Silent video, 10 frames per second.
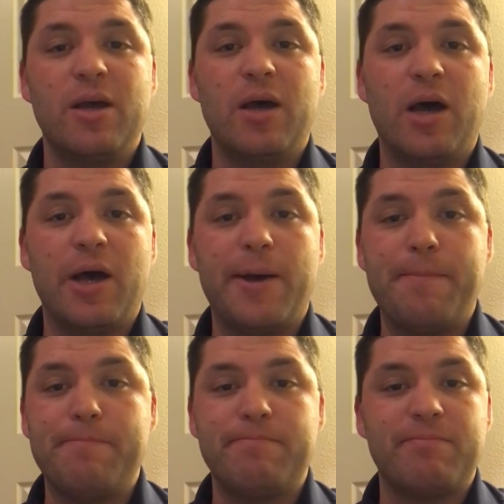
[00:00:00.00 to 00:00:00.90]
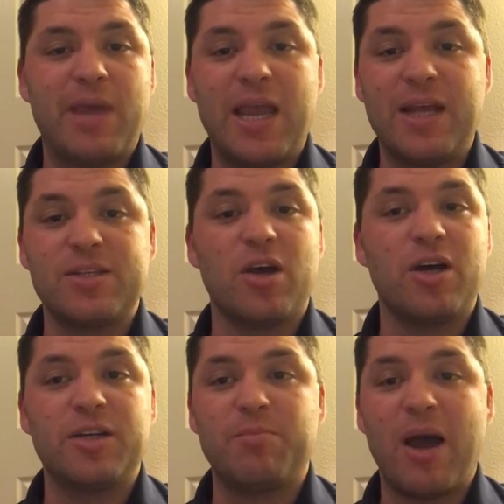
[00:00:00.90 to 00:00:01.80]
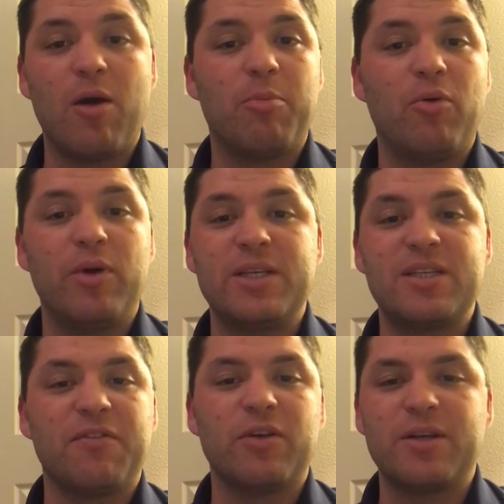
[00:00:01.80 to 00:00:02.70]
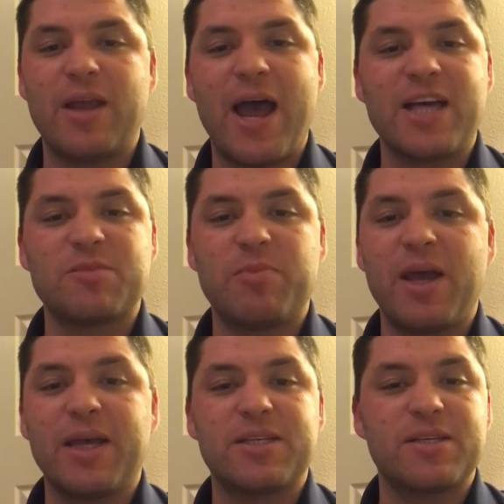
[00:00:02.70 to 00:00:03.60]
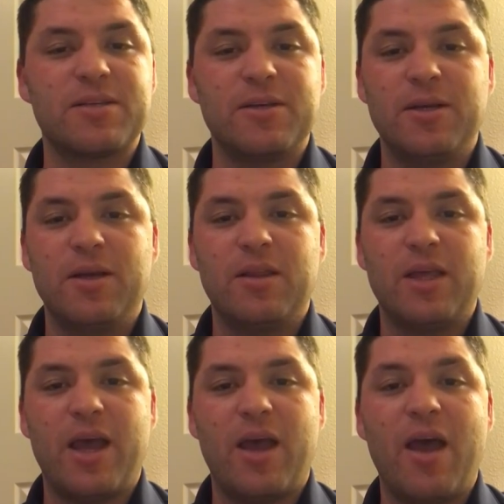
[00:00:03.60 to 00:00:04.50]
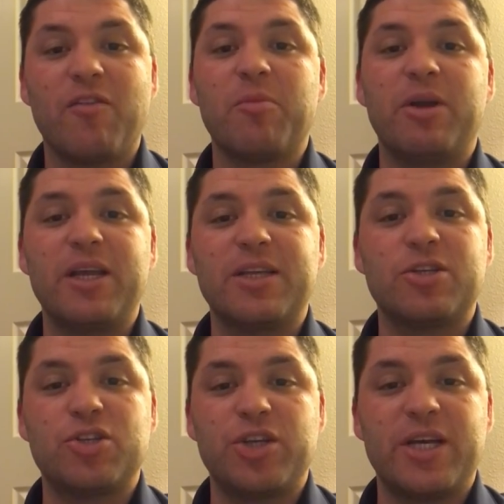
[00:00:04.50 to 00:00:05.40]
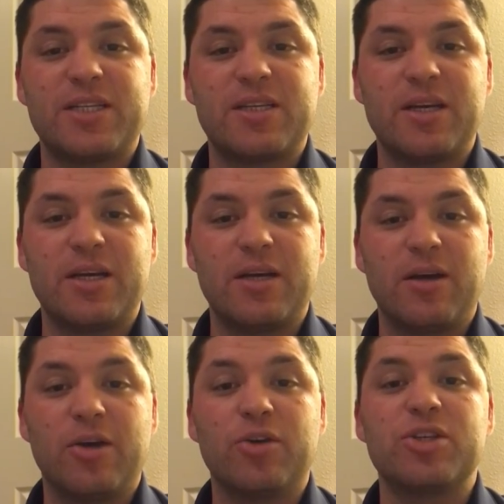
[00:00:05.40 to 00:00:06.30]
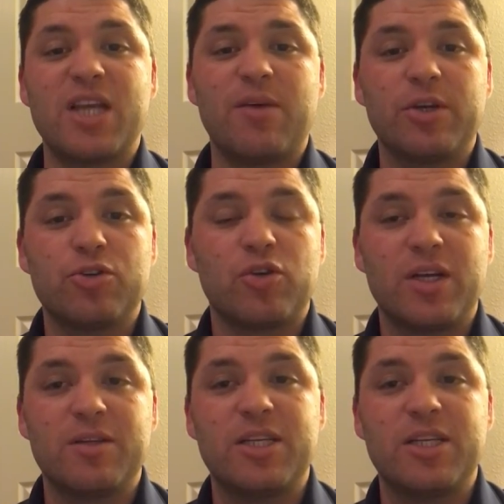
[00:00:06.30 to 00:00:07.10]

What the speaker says: hands-on, PowerPoints, different aspects that everybody gets a chance to understand what you're trying to